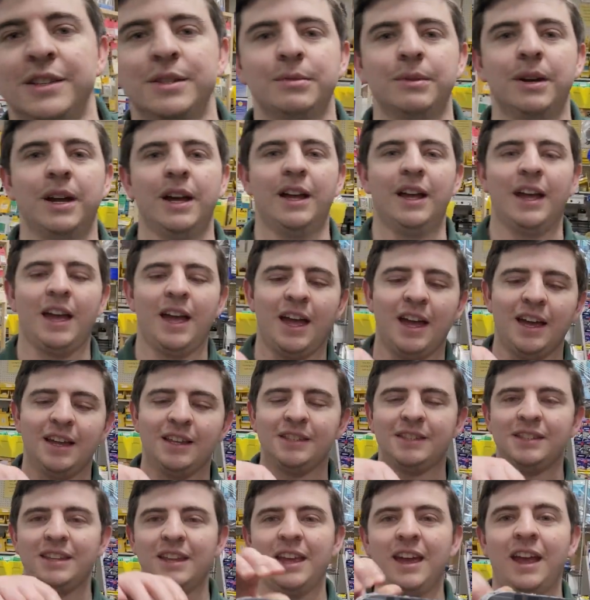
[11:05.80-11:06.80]
well
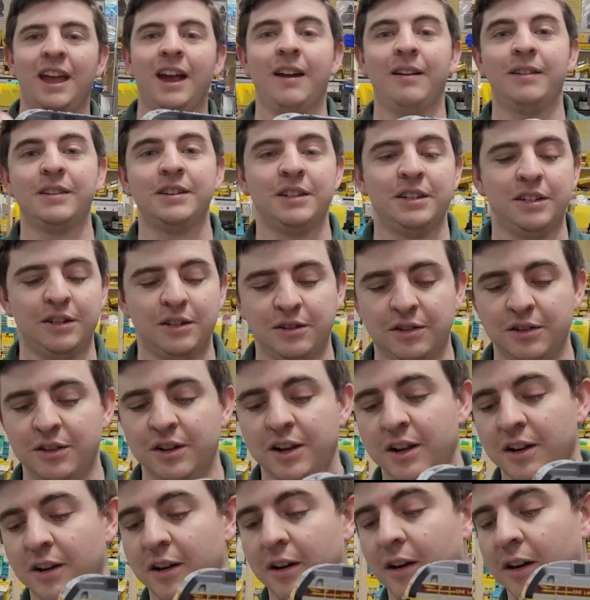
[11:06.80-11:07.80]
as the Heritage
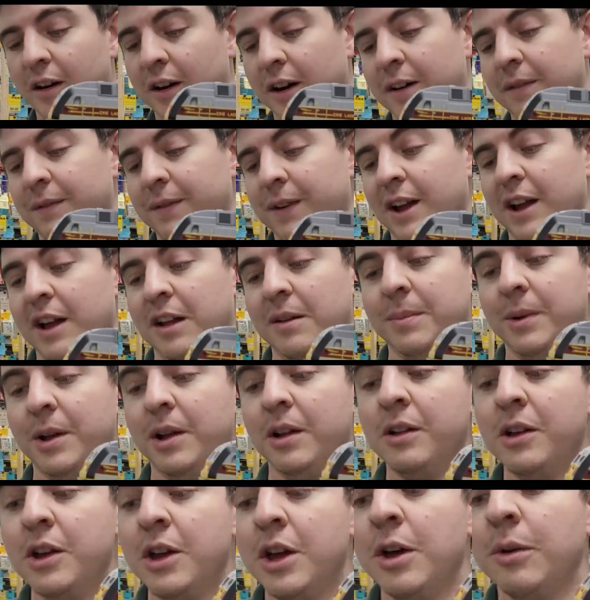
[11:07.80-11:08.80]
unit, are available.
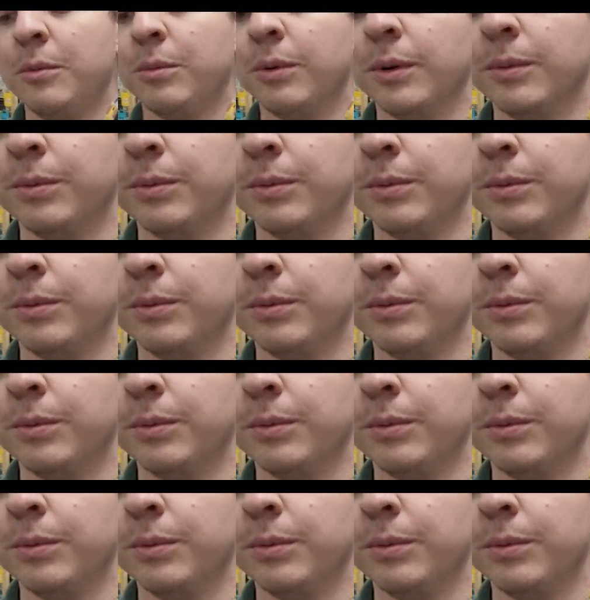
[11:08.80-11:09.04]
We're